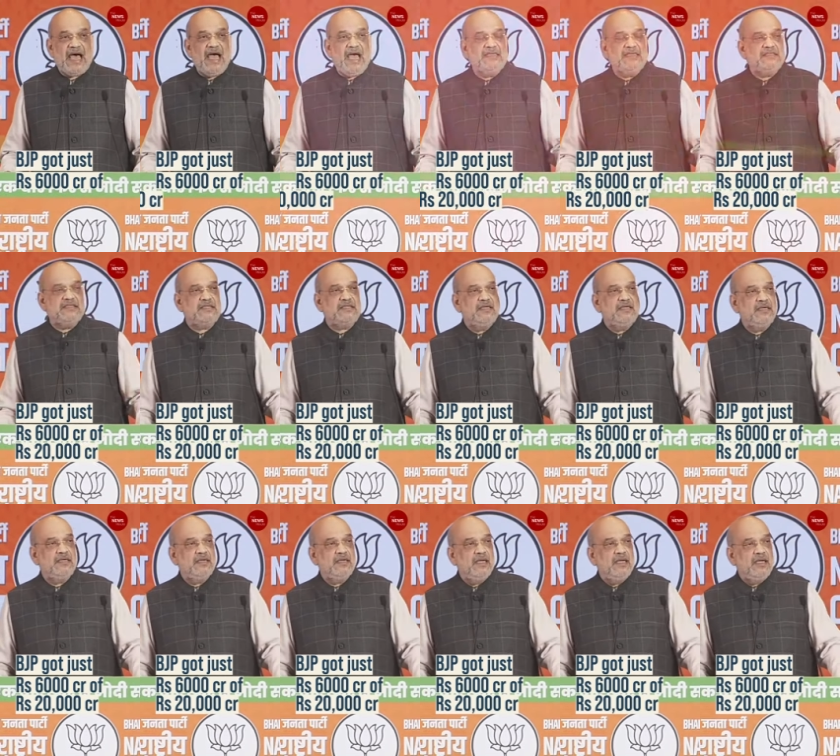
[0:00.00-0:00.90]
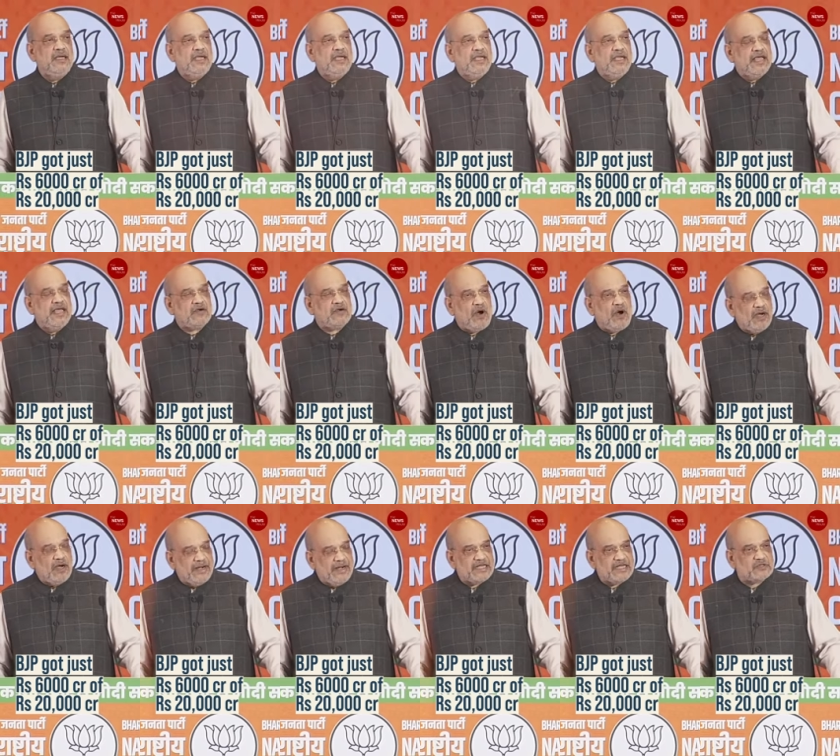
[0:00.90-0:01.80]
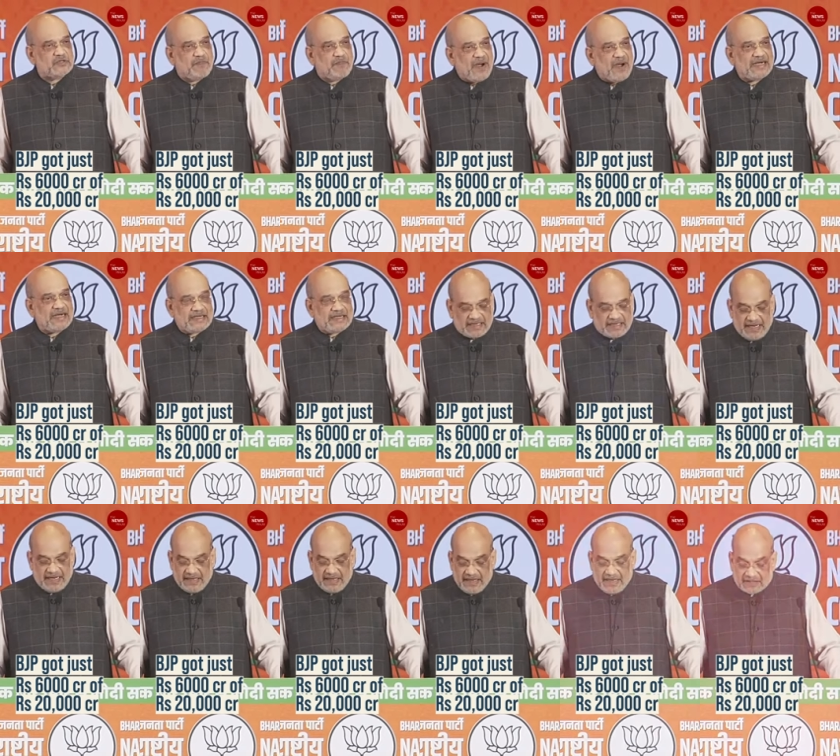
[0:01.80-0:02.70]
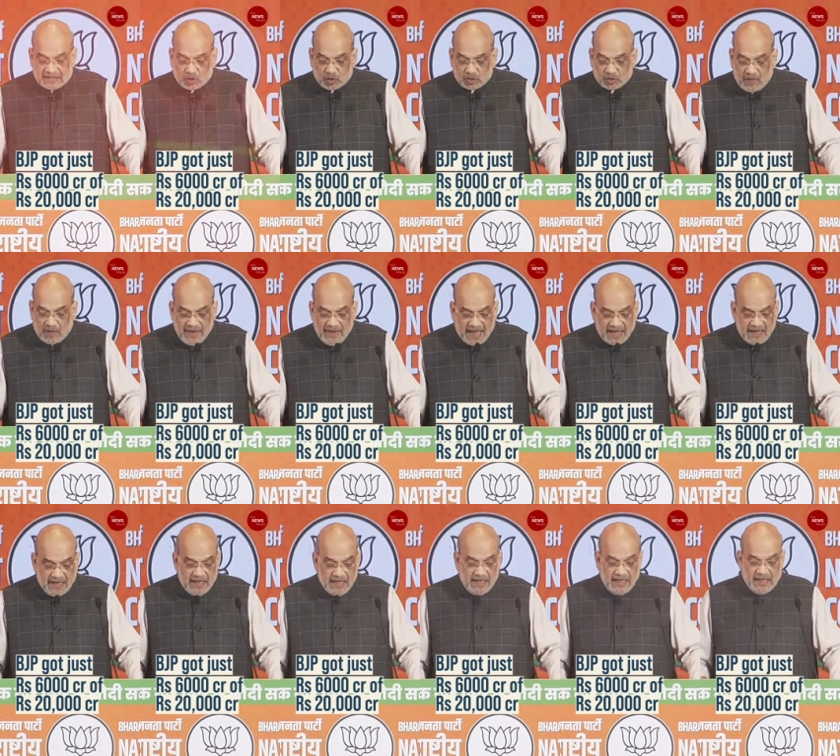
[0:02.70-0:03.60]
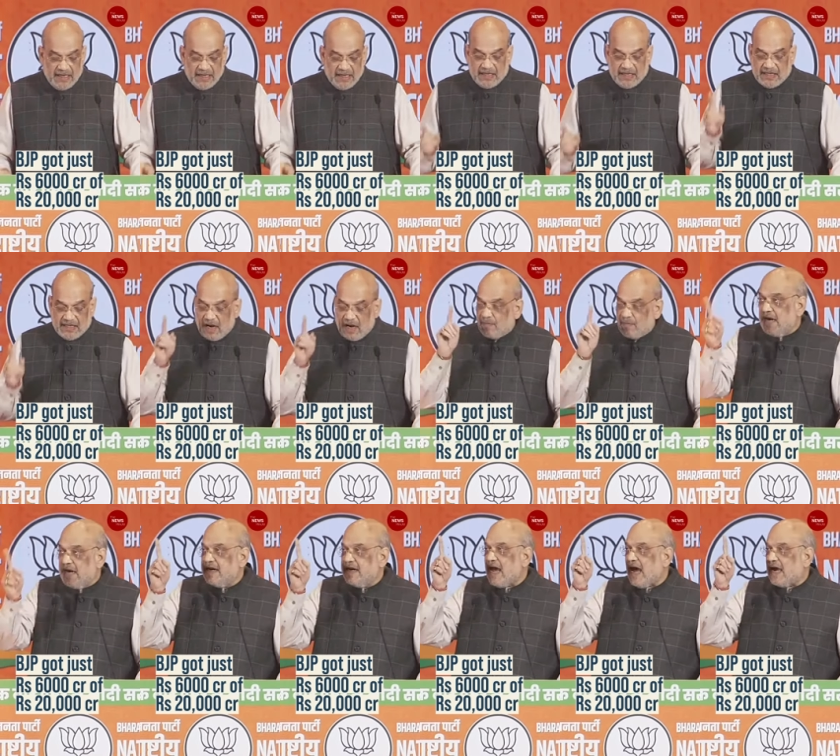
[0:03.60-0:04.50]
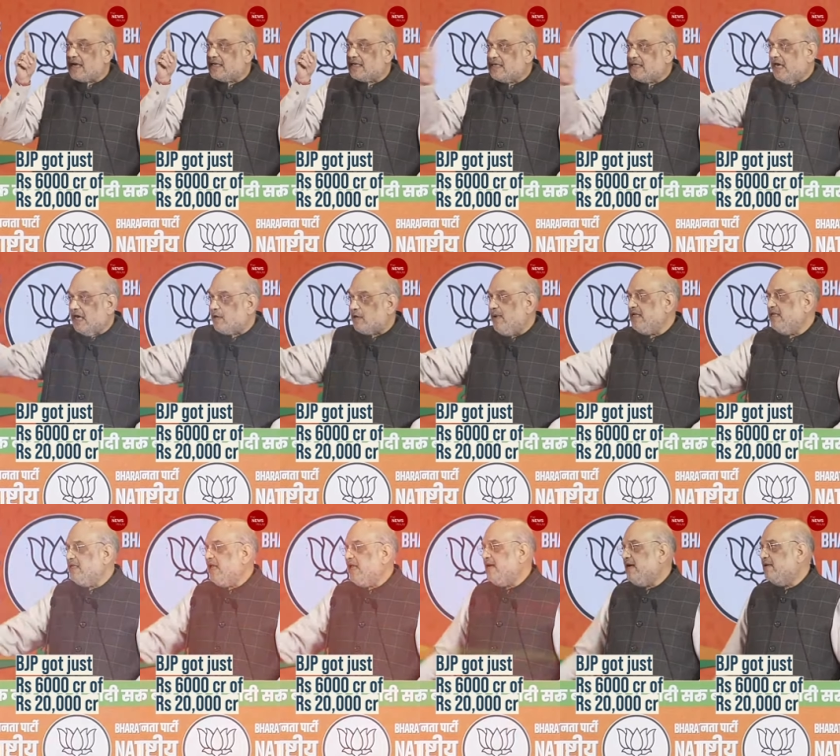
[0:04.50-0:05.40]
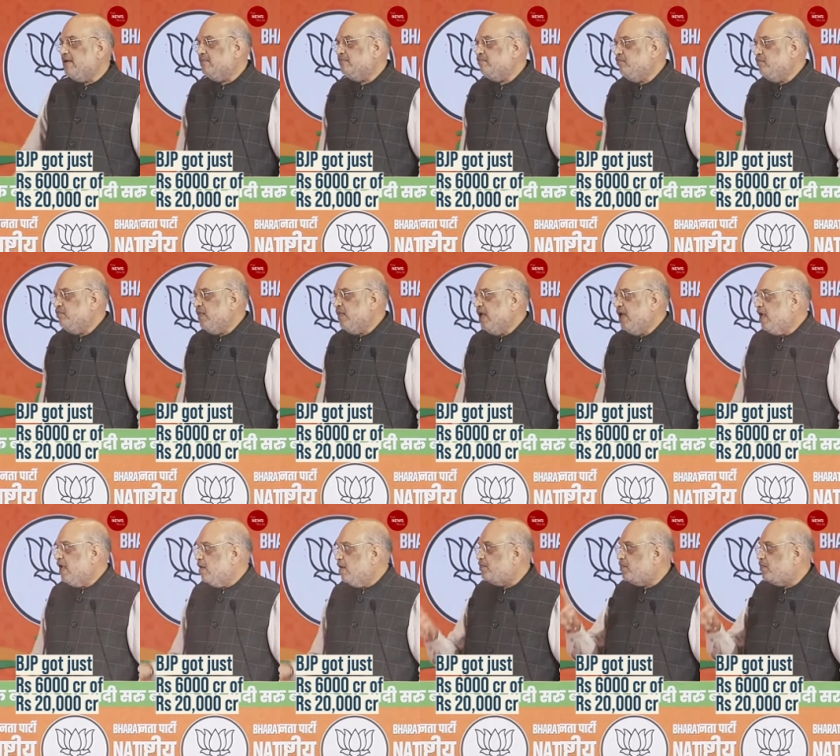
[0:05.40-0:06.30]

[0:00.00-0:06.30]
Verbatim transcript: 6,000 crores of the total 20,000 crores given to political parties through electoral bonds.